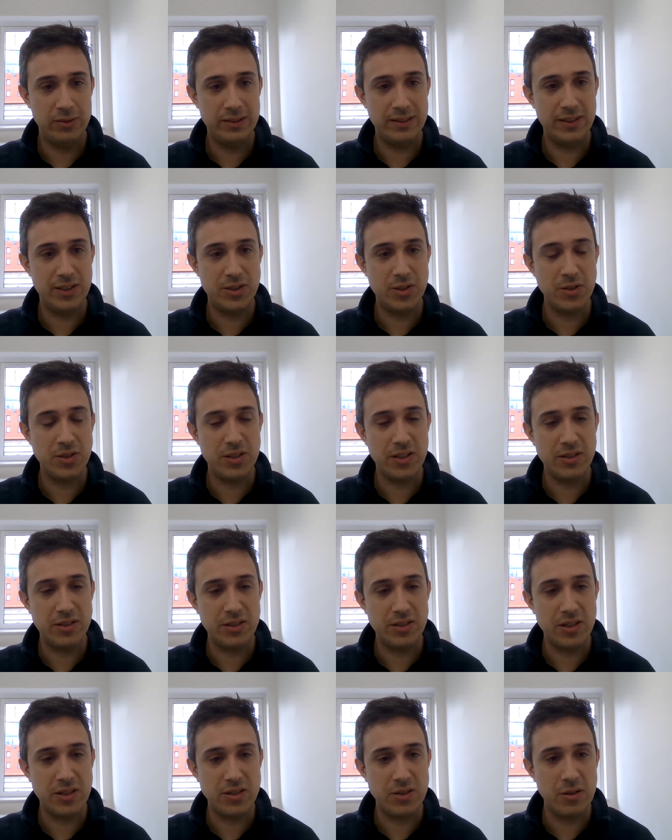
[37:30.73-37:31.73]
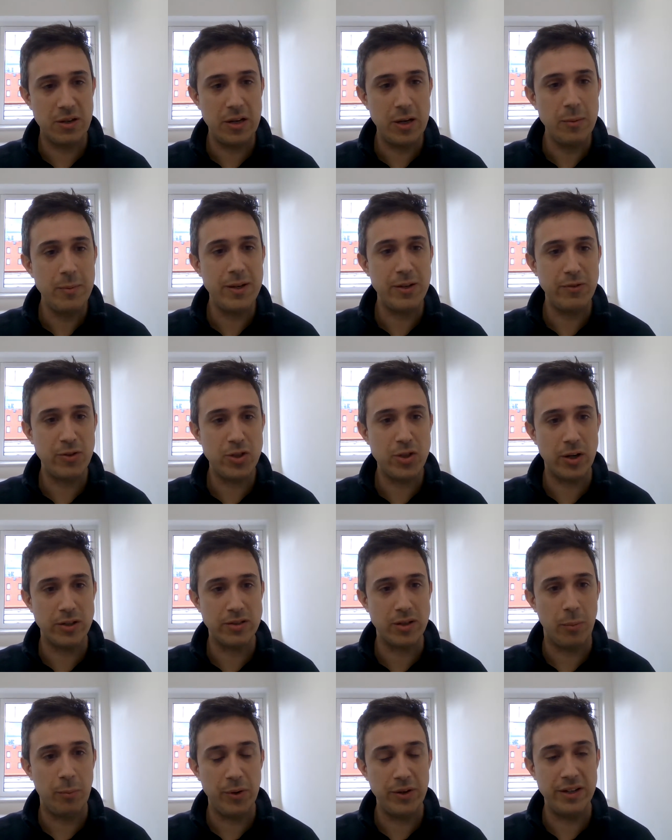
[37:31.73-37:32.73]
There's a little bit of a trust
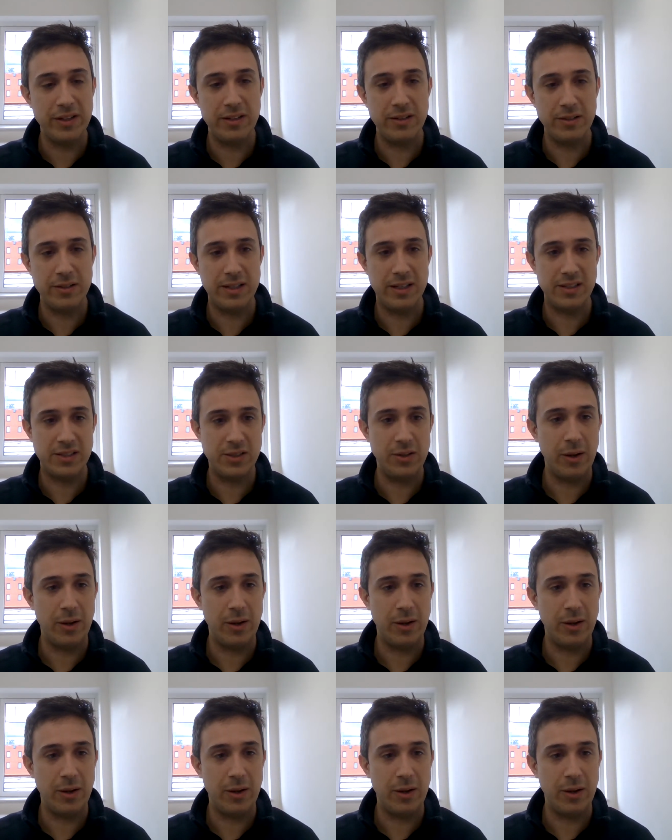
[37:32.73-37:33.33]
component in the sense,